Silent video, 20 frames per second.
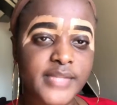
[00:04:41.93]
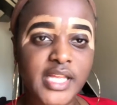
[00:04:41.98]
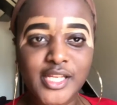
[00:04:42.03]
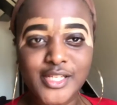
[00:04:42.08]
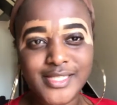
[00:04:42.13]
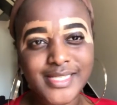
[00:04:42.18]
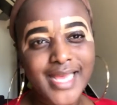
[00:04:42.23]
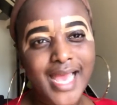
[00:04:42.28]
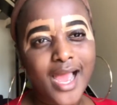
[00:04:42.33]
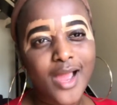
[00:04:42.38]
You
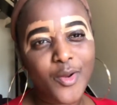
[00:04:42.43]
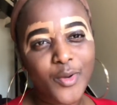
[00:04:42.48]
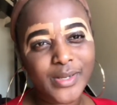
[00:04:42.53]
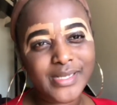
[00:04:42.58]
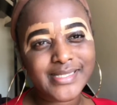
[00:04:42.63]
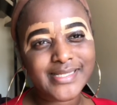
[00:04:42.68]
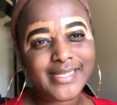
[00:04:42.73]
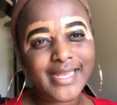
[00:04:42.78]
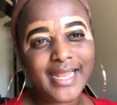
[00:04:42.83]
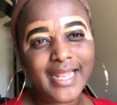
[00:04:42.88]
see how I
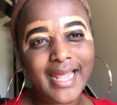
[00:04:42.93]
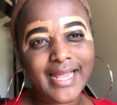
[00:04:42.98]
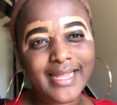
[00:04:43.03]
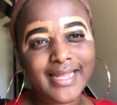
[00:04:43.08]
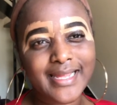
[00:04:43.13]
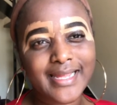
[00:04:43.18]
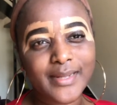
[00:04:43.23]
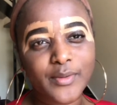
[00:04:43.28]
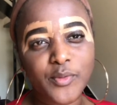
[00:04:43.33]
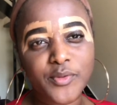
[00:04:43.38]
always say,
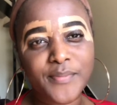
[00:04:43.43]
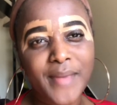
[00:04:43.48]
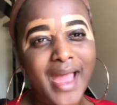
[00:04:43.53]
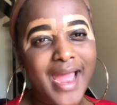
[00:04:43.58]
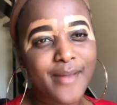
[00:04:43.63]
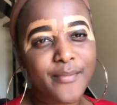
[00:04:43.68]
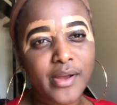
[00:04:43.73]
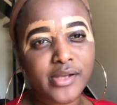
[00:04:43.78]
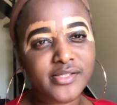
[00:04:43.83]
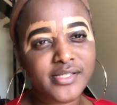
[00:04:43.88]
like, with my
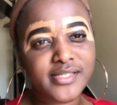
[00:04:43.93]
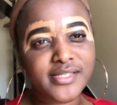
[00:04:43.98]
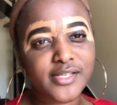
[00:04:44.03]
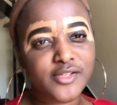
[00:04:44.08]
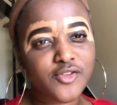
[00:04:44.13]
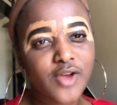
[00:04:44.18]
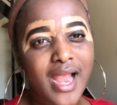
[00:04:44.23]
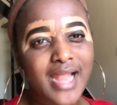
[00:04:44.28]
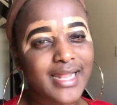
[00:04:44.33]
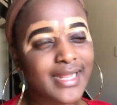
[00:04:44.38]
eyebrows, it's a
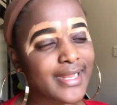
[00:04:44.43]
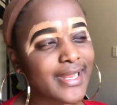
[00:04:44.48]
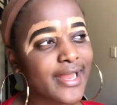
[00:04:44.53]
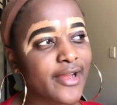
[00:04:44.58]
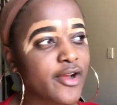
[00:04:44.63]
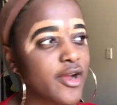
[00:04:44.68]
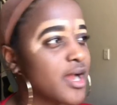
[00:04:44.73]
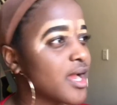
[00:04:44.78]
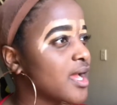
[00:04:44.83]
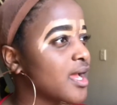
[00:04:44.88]
trial and
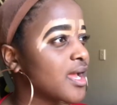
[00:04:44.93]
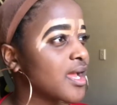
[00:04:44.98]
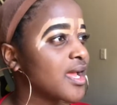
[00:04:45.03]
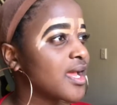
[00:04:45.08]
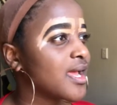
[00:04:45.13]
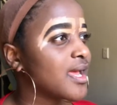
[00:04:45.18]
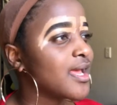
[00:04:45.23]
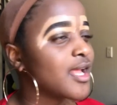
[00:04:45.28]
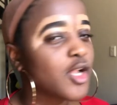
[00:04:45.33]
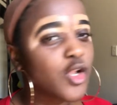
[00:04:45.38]
error.
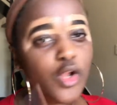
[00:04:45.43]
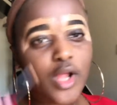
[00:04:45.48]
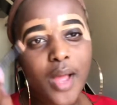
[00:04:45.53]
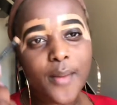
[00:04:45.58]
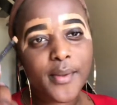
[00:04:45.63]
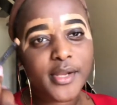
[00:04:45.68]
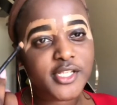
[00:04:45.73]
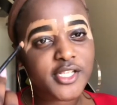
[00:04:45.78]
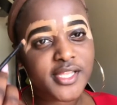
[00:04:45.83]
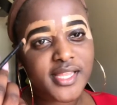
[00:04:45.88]
Look how
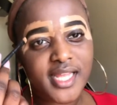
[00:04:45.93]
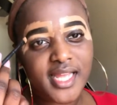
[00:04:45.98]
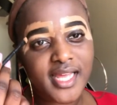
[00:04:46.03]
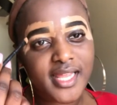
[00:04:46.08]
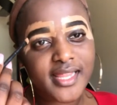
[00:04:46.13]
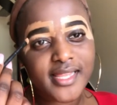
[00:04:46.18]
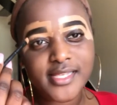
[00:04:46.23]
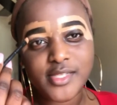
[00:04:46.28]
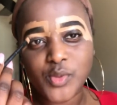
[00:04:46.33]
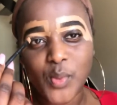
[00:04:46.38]
much
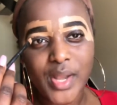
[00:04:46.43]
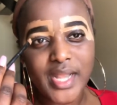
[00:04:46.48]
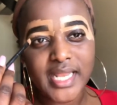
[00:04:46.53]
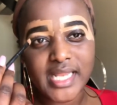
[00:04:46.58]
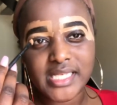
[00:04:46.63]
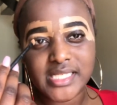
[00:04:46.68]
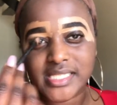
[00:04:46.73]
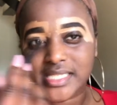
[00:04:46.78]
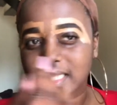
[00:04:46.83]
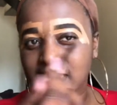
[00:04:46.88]
thicker this one
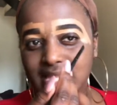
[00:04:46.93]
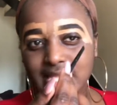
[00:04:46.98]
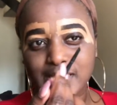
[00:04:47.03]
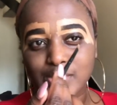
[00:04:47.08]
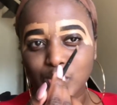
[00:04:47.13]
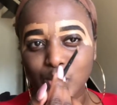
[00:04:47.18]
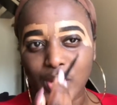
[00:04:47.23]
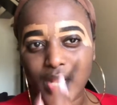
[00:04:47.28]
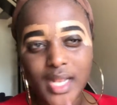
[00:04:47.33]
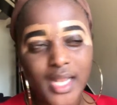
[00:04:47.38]
is than
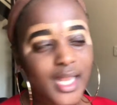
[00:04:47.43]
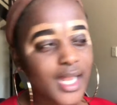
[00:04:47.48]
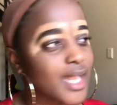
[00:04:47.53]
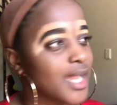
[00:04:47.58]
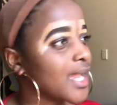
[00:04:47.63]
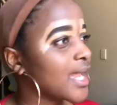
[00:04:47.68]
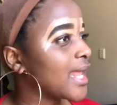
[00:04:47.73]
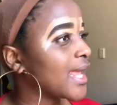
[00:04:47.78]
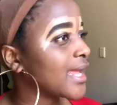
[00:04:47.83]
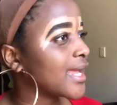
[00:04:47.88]
this one.
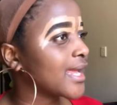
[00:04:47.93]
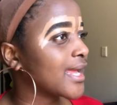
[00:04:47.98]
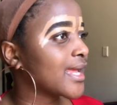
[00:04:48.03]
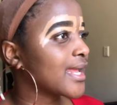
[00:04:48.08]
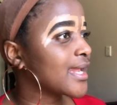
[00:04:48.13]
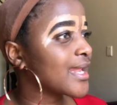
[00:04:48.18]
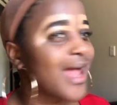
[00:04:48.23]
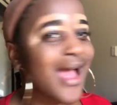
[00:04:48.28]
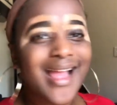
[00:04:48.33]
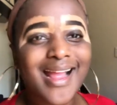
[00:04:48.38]

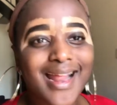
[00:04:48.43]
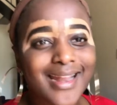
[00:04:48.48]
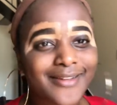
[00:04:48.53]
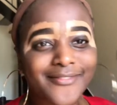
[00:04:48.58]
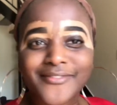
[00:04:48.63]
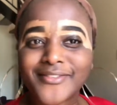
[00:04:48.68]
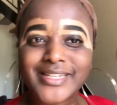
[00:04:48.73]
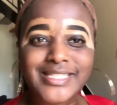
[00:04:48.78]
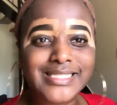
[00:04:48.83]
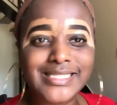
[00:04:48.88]
Like, now I gotta
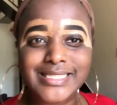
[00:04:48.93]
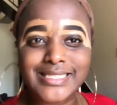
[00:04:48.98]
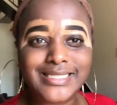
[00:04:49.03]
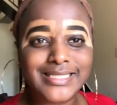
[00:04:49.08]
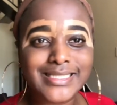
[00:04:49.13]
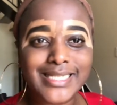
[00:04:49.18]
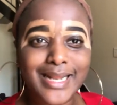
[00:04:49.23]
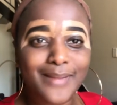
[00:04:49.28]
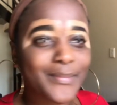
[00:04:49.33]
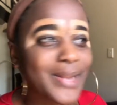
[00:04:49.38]
fix
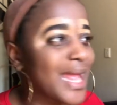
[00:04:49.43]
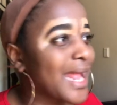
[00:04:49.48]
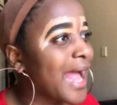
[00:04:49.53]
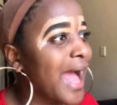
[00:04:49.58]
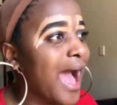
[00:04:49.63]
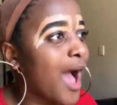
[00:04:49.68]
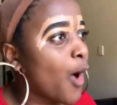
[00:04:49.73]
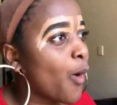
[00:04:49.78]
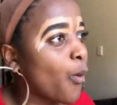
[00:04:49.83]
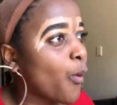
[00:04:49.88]
this, and I'm like,
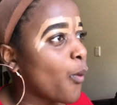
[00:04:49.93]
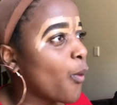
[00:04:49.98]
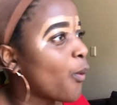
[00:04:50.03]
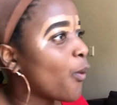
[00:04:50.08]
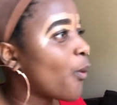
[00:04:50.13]
how?